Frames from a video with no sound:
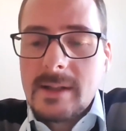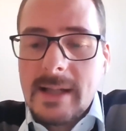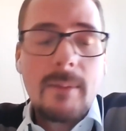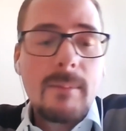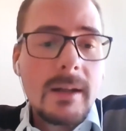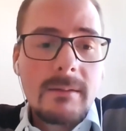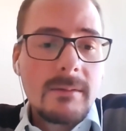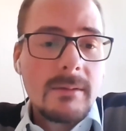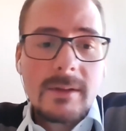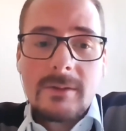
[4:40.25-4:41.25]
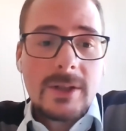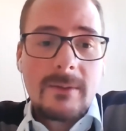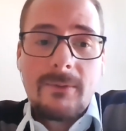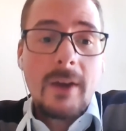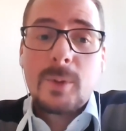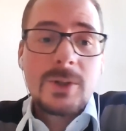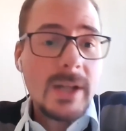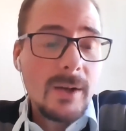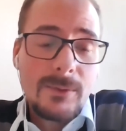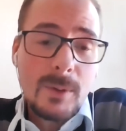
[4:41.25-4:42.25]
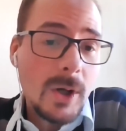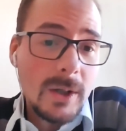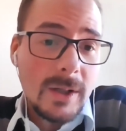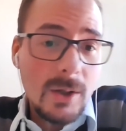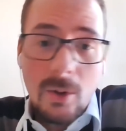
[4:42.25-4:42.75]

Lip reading: segment 5% of the market